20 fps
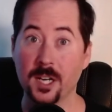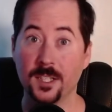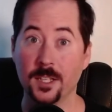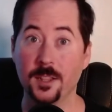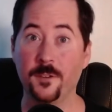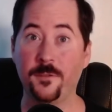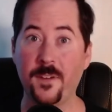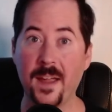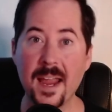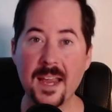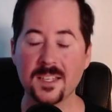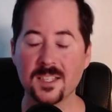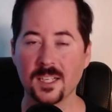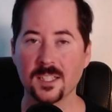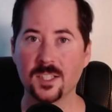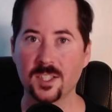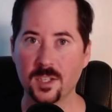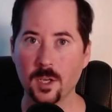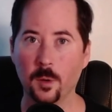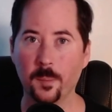to the face
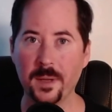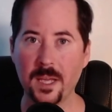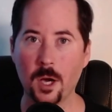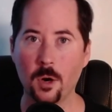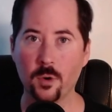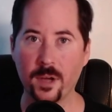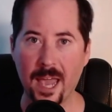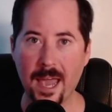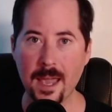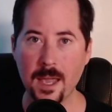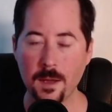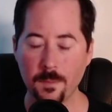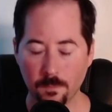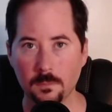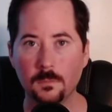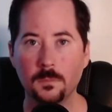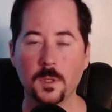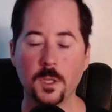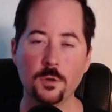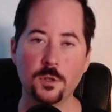and still be okay,
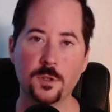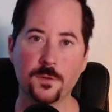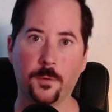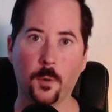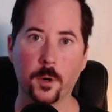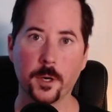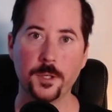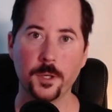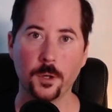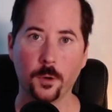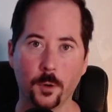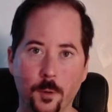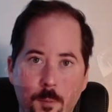use Fortitude.